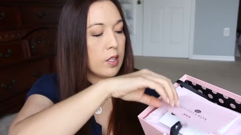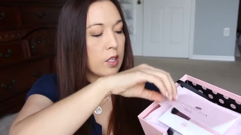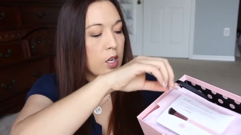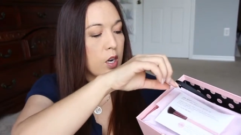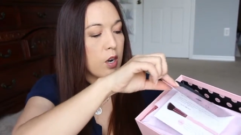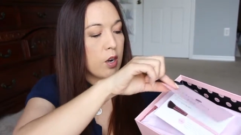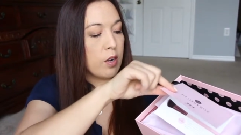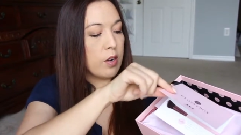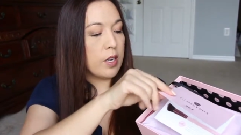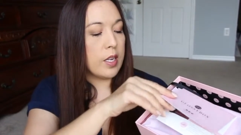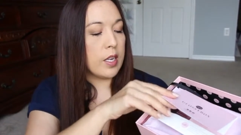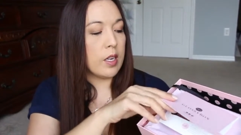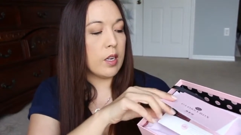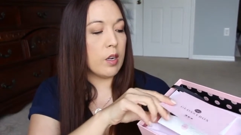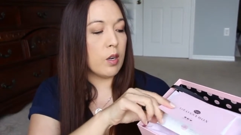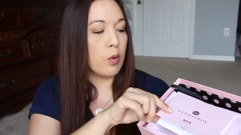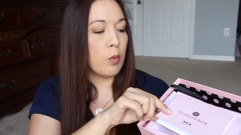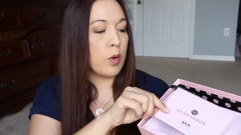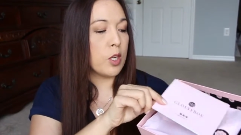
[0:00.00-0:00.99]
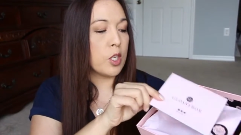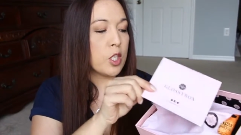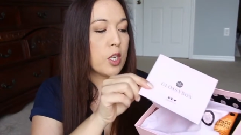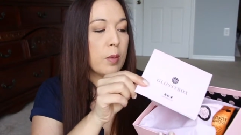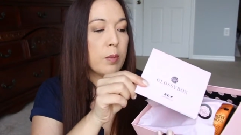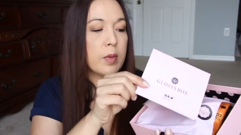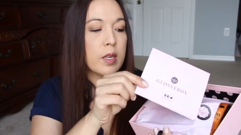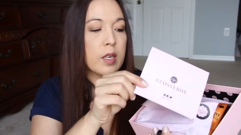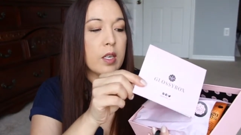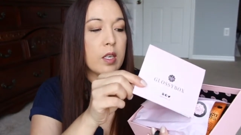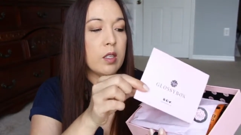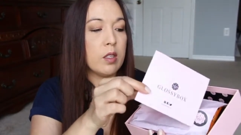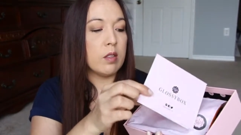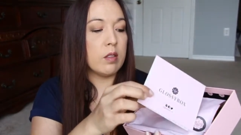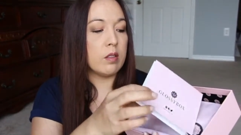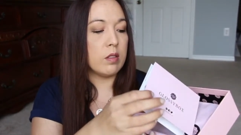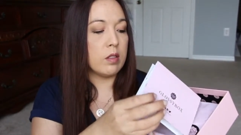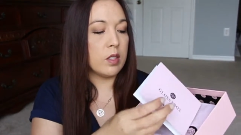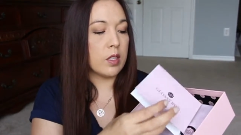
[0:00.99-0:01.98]
the card here, which I'm not gonna
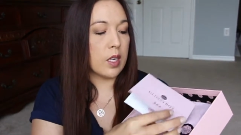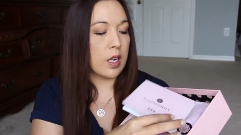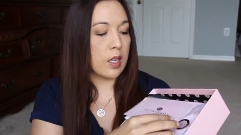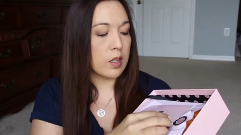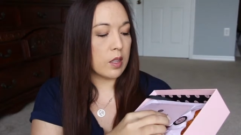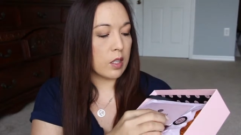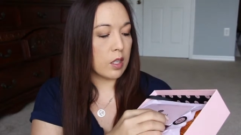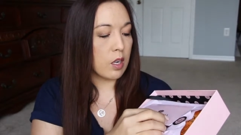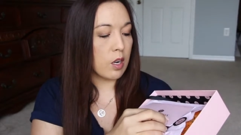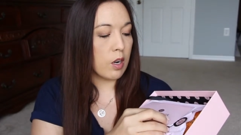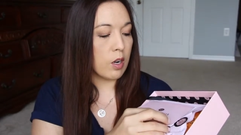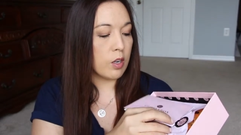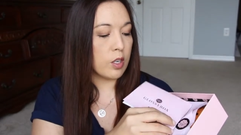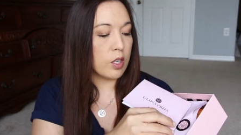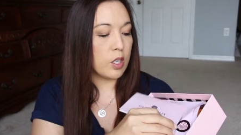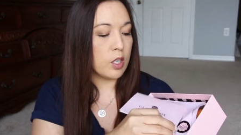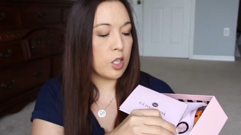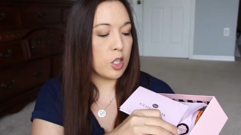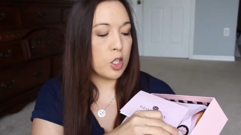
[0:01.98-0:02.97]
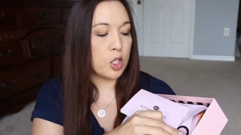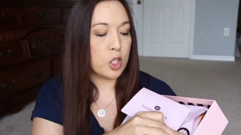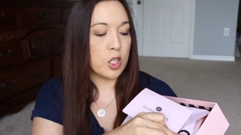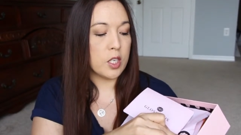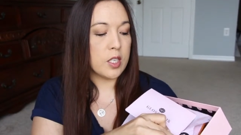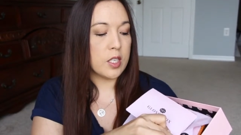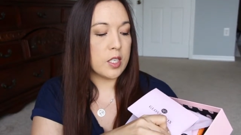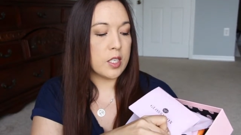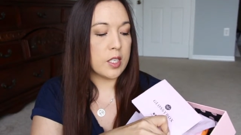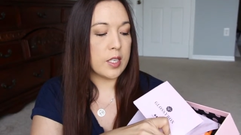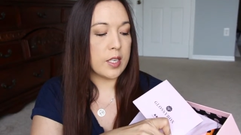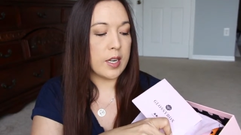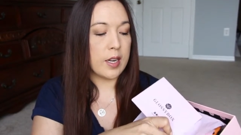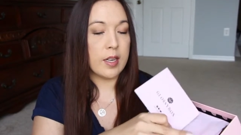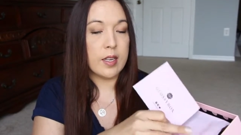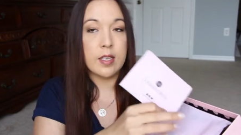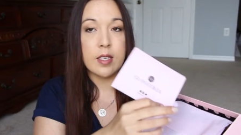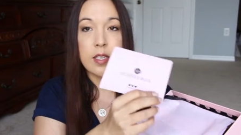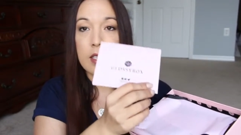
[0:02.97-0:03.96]
look at the card just
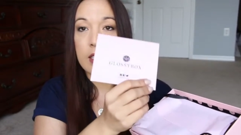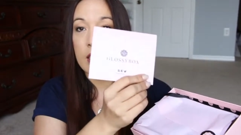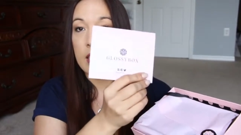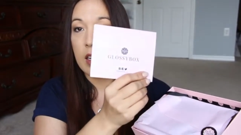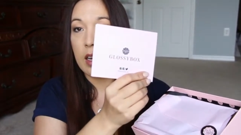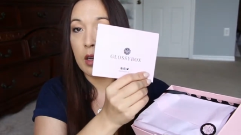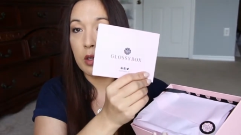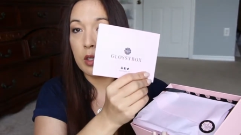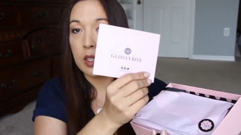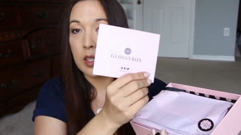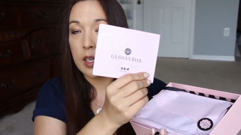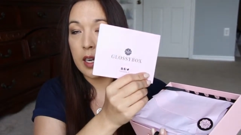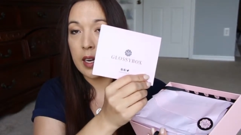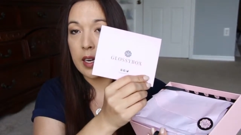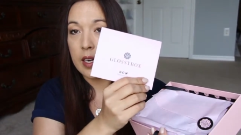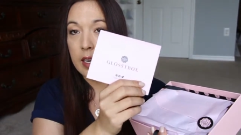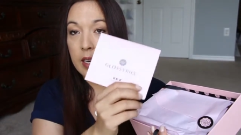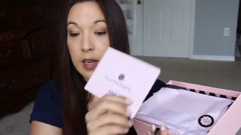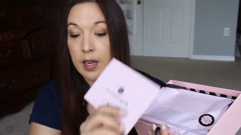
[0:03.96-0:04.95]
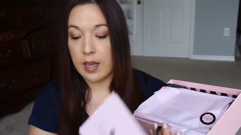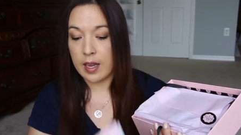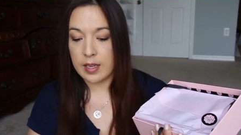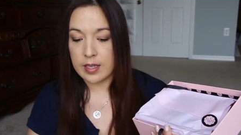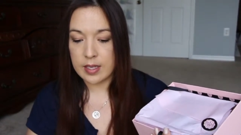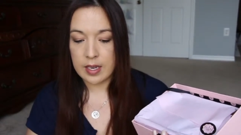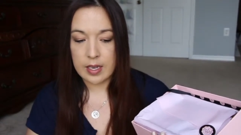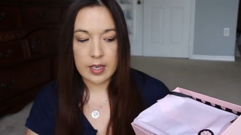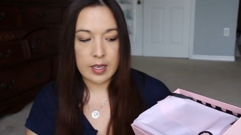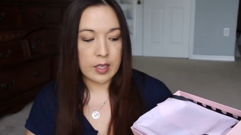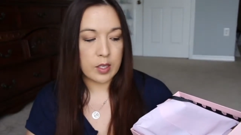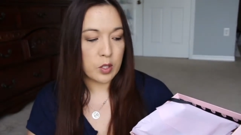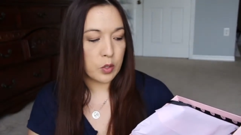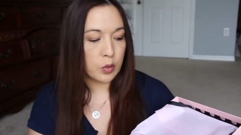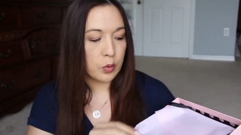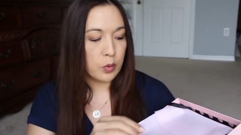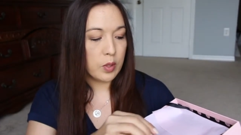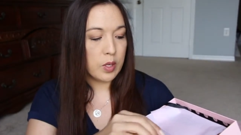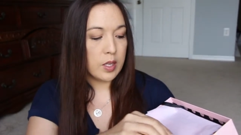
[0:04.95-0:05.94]
yet. I'll look at it as I need
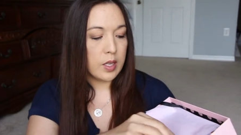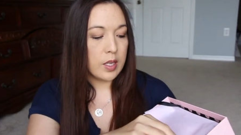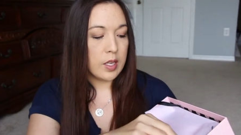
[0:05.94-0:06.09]
to